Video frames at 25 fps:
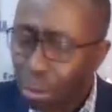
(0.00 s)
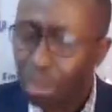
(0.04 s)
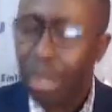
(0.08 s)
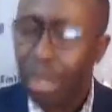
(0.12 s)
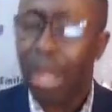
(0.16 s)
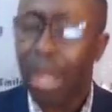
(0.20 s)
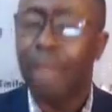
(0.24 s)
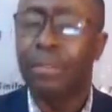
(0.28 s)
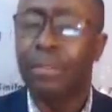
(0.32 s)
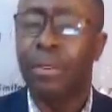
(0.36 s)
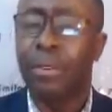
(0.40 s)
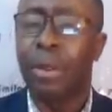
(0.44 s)

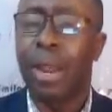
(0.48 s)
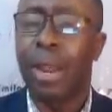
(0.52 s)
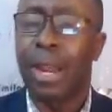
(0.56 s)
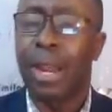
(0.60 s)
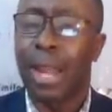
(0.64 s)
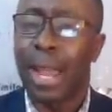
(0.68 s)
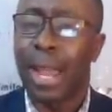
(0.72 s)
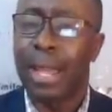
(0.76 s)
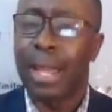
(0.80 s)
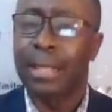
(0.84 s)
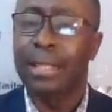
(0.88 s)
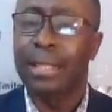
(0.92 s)
have
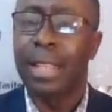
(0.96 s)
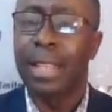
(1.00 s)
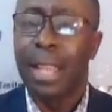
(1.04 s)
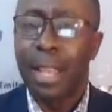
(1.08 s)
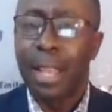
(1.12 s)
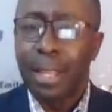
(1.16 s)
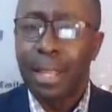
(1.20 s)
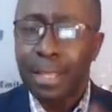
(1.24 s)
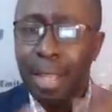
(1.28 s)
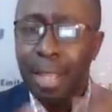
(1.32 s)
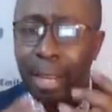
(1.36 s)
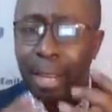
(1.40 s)
realized
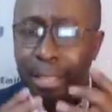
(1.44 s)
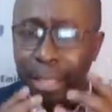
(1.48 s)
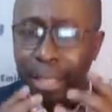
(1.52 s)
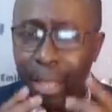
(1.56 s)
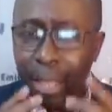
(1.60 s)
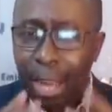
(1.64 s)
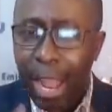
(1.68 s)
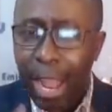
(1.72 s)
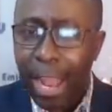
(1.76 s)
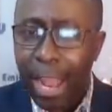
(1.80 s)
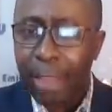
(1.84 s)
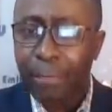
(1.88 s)
that
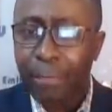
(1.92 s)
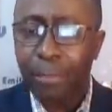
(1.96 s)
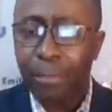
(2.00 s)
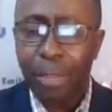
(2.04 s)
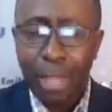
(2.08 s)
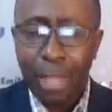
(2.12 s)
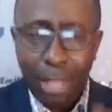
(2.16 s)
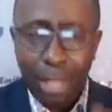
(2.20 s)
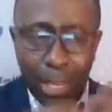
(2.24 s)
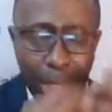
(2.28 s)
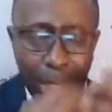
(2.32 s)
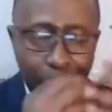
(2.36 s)
life
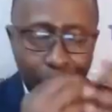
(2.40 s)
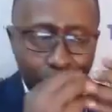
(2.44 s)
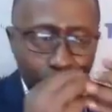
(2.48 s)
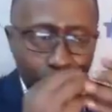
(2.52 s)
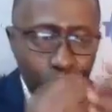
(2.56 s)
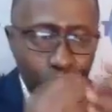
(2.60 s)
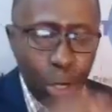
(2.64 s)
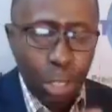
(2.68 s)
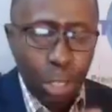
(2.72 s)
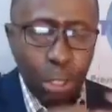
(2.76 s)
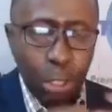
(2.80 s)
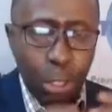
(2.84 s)
is
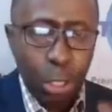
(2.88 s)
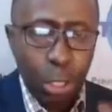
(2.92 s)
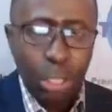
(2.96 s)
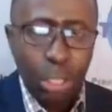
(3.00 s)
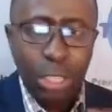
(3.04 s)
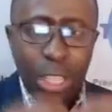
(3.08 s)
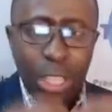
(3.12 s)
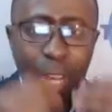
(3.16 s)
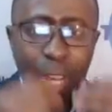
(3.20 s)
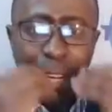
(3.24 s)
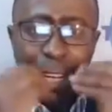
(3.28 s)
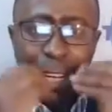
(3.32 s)
not
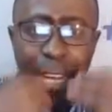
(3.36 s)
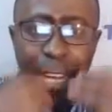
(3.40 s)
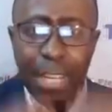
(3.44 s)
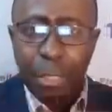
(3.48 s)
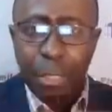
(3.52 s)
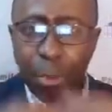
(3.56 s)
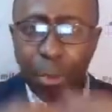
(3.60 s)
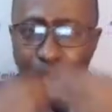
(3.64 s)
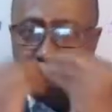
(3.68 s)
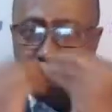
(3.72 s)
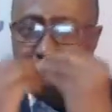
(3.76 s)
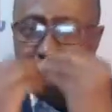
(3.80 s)
just a
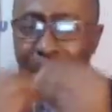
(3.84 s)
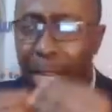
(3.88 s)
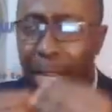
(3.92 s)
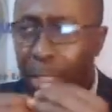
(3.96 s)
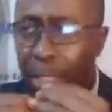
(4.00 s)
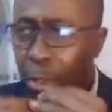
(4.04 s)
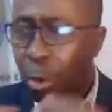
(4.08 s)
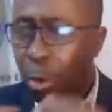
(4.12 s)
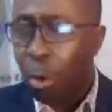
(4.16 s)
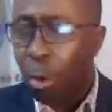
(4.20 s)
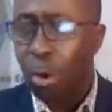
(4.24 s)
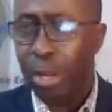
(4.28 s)
little play
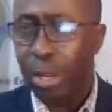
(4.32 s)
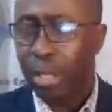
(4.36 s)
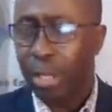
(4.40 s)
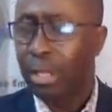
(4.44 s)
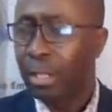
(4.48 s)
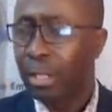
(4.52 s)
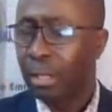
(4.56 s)
toy.